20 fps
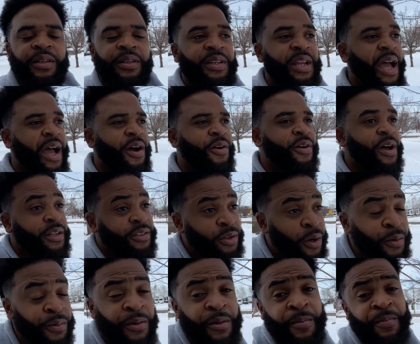Now, I
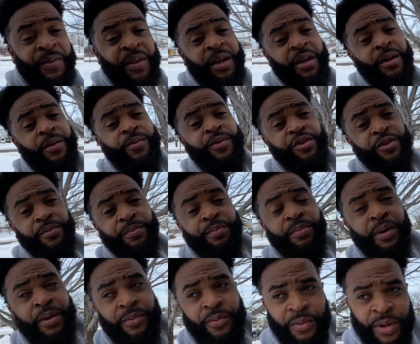told them when you
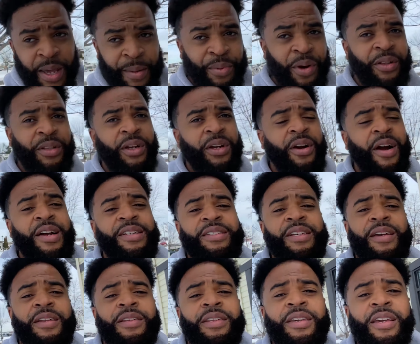when they bought the car, I
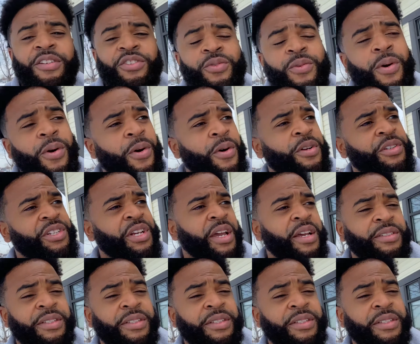said, get you an oil change.